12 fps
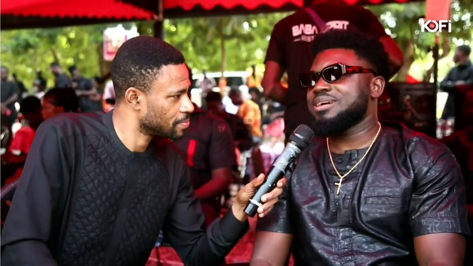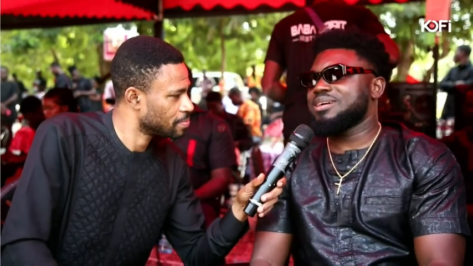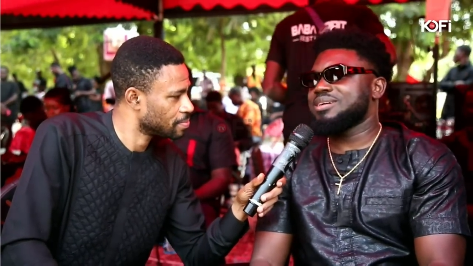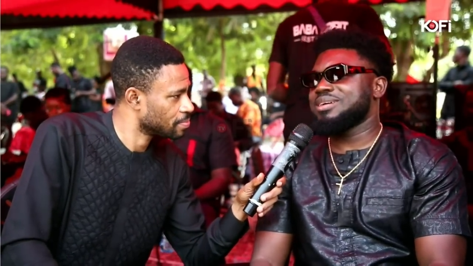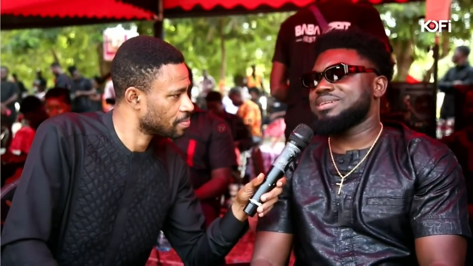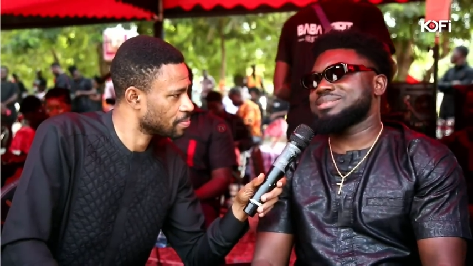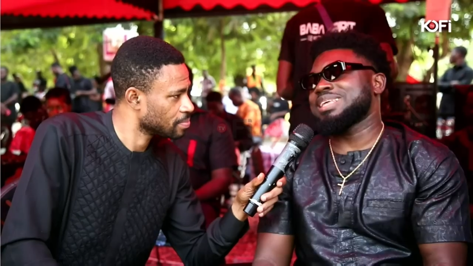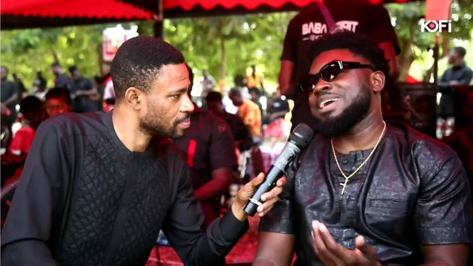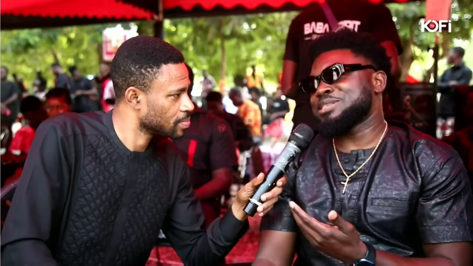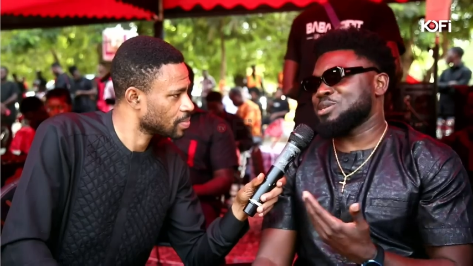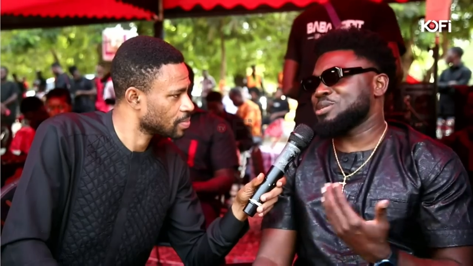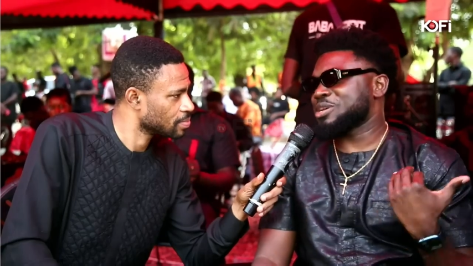Speaker 1: now
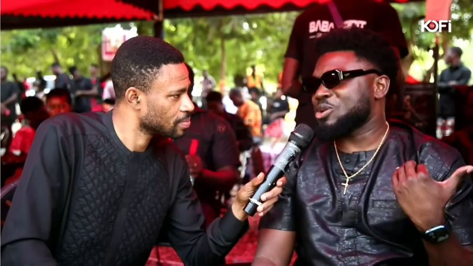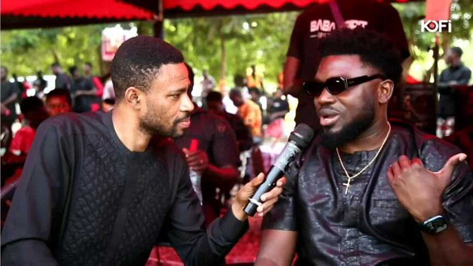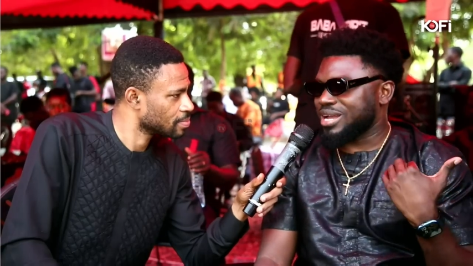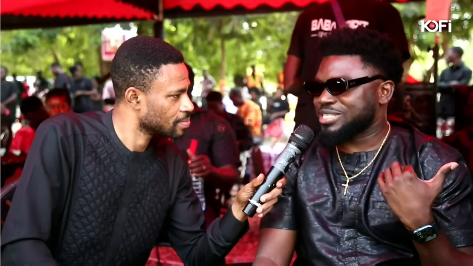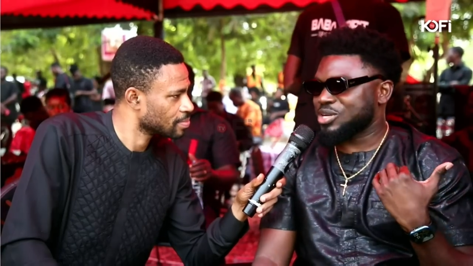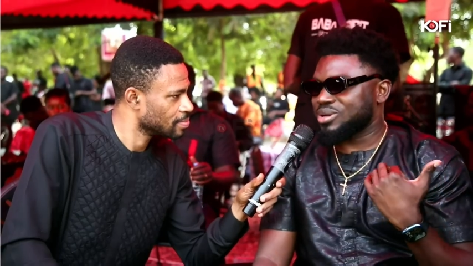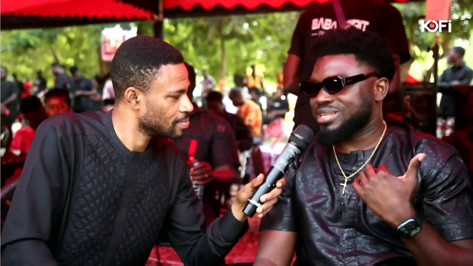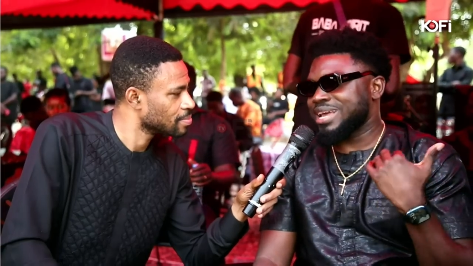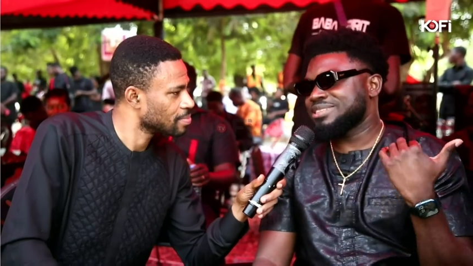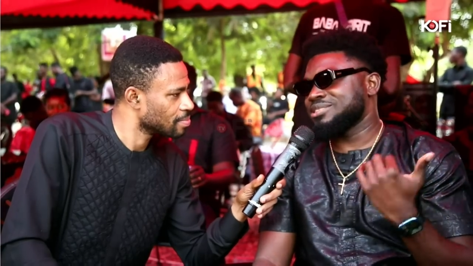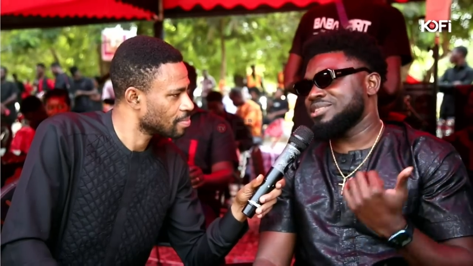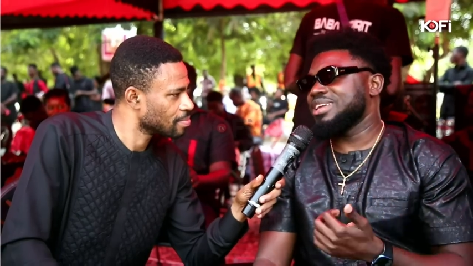Titan is not catcher or
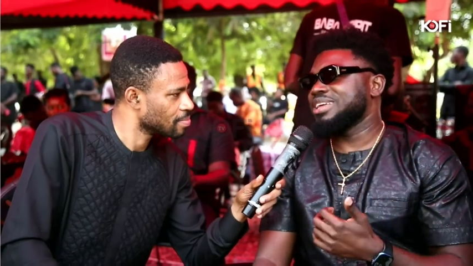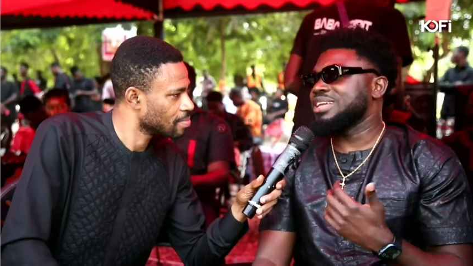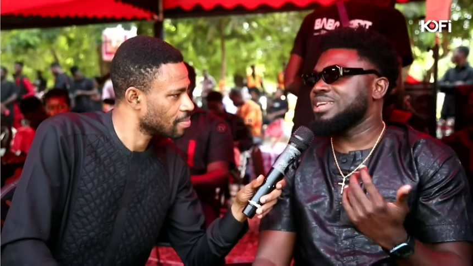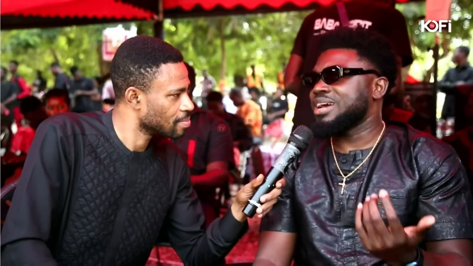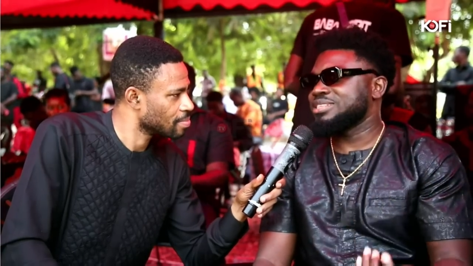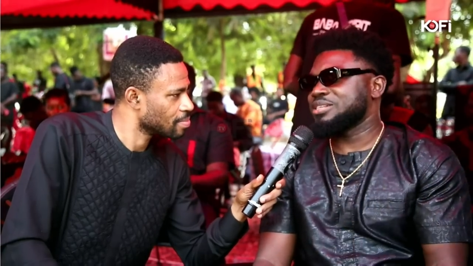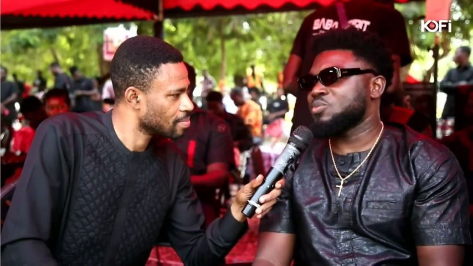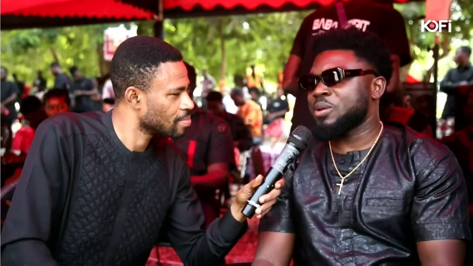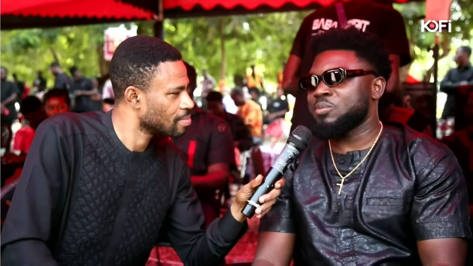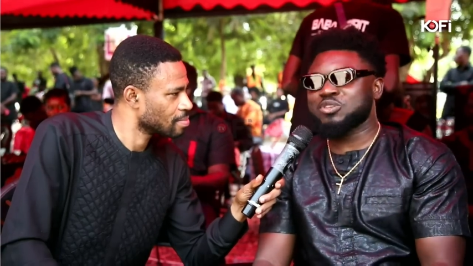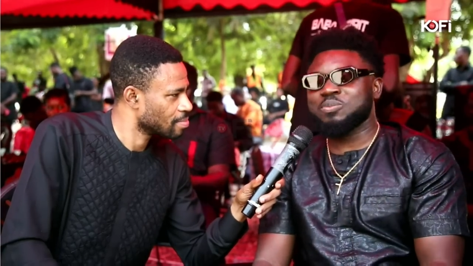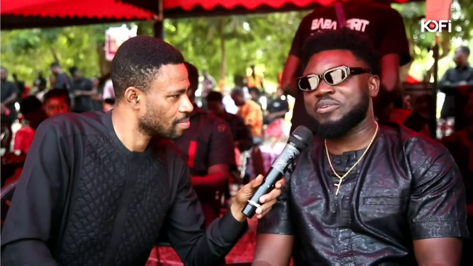Titan here in but
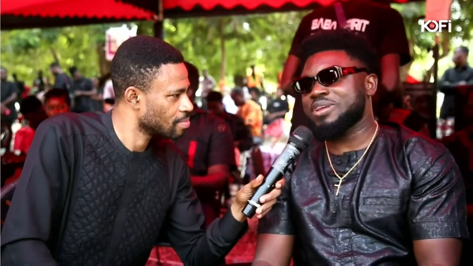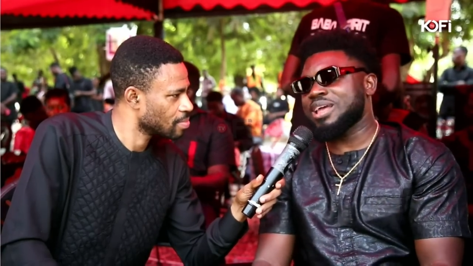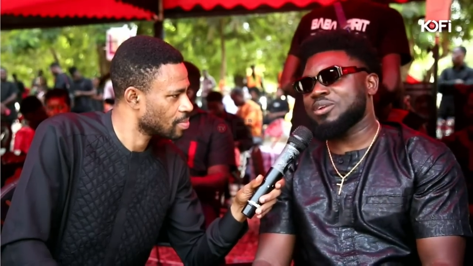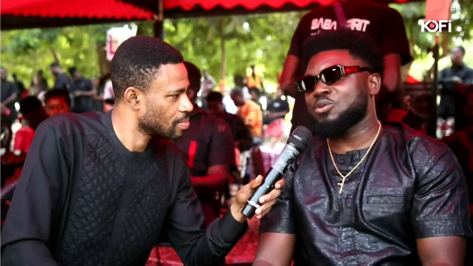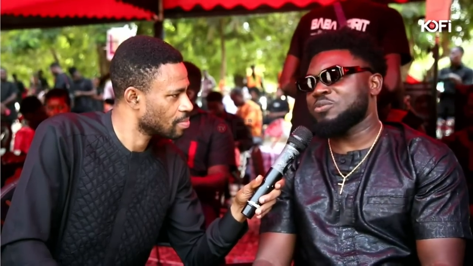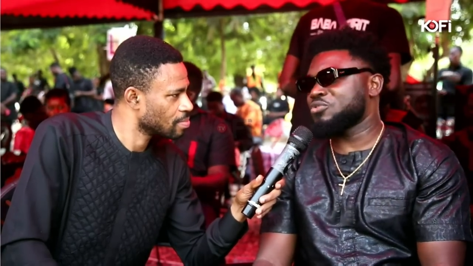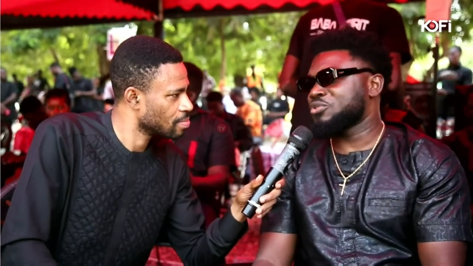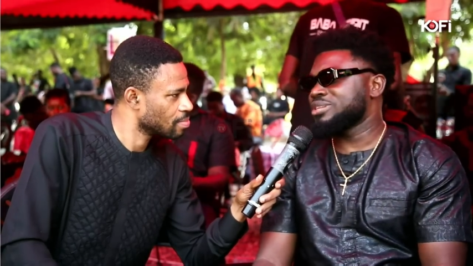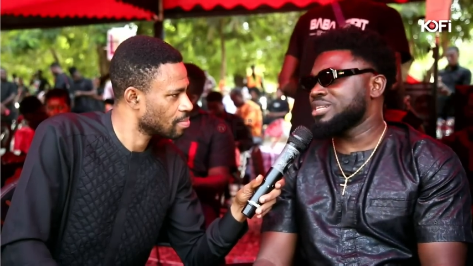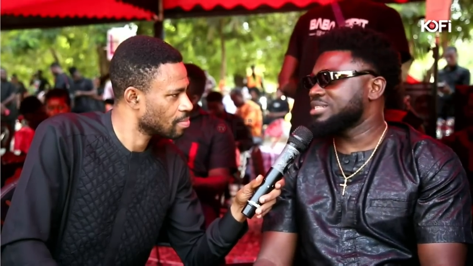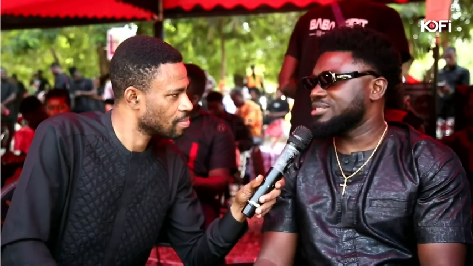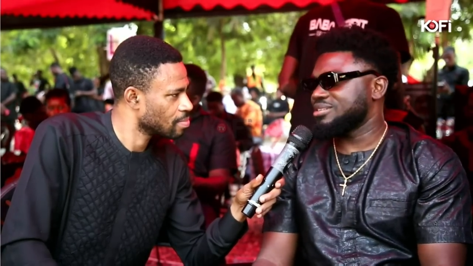I'm sure I'm
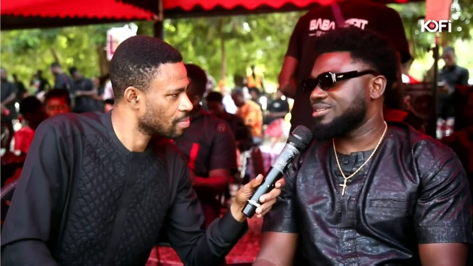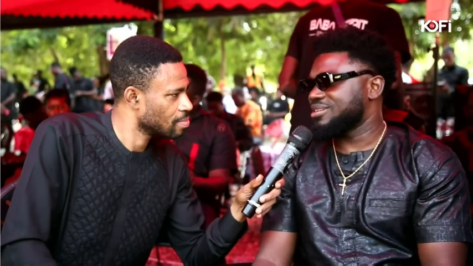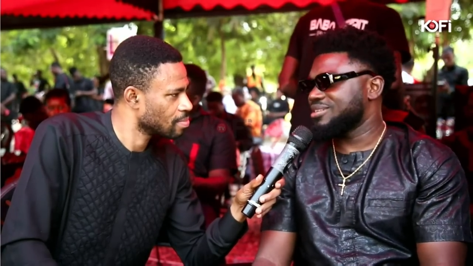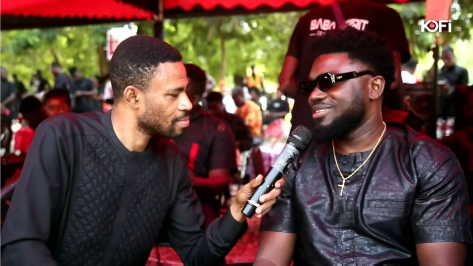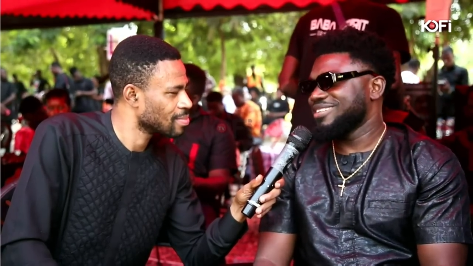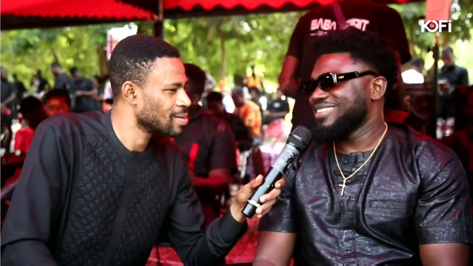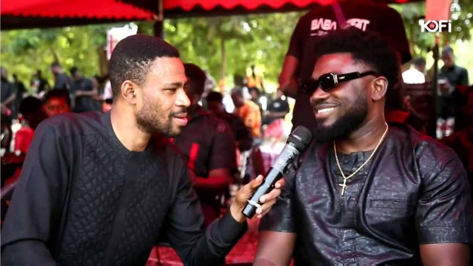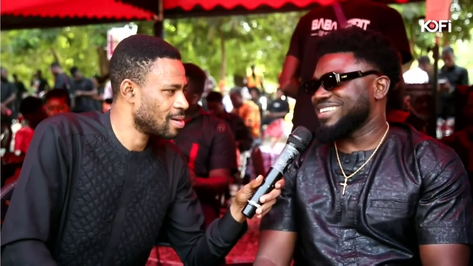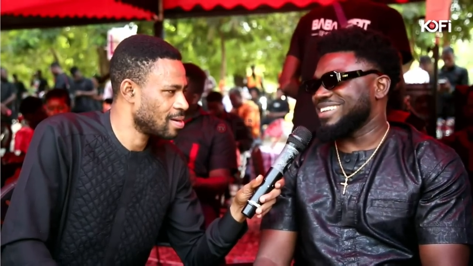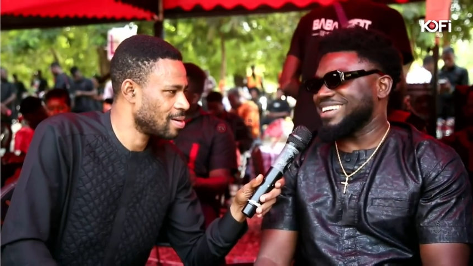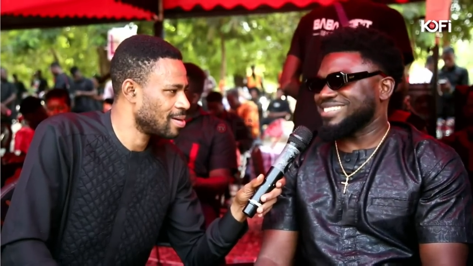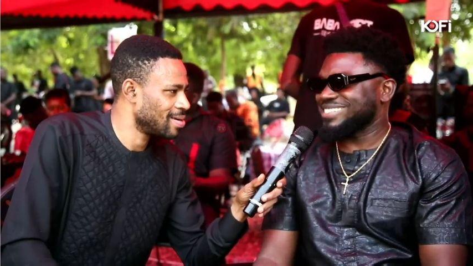Ninja.
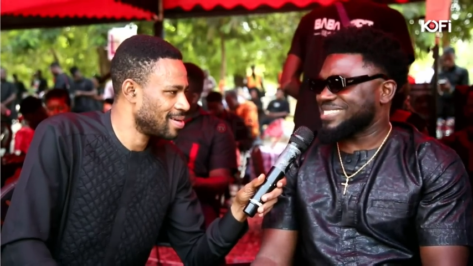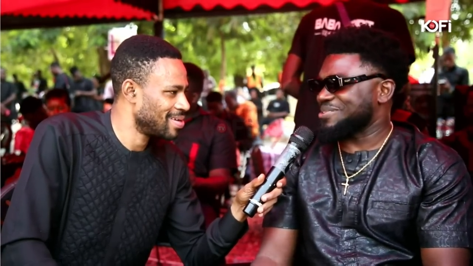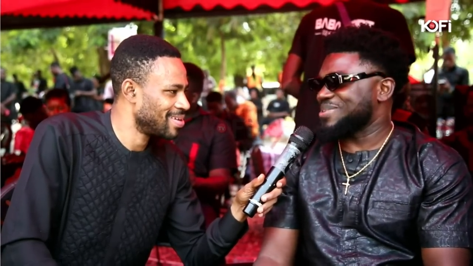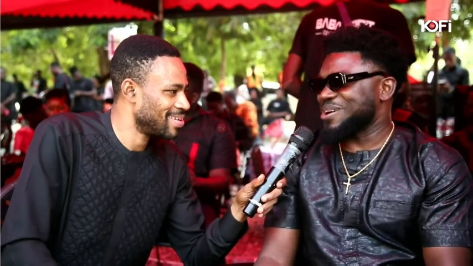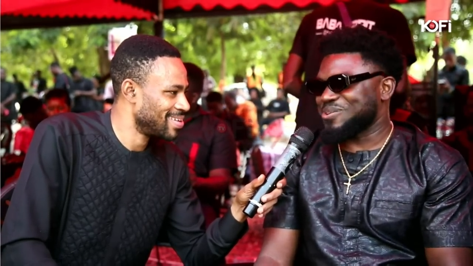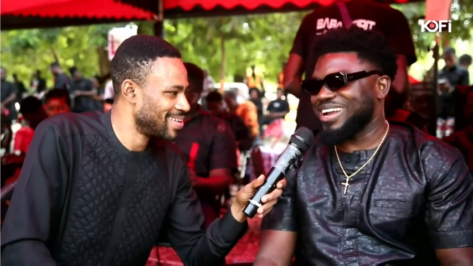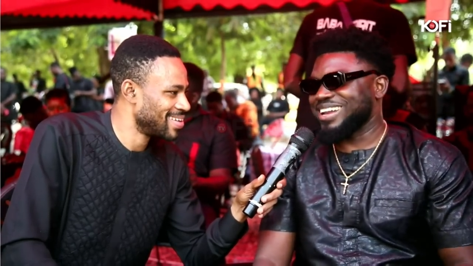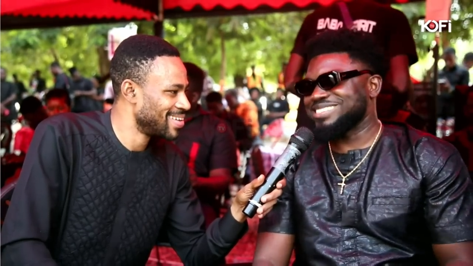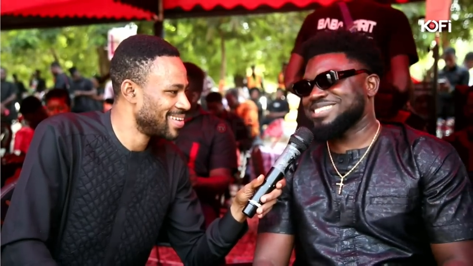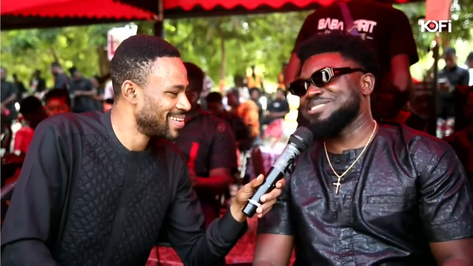Send our system now,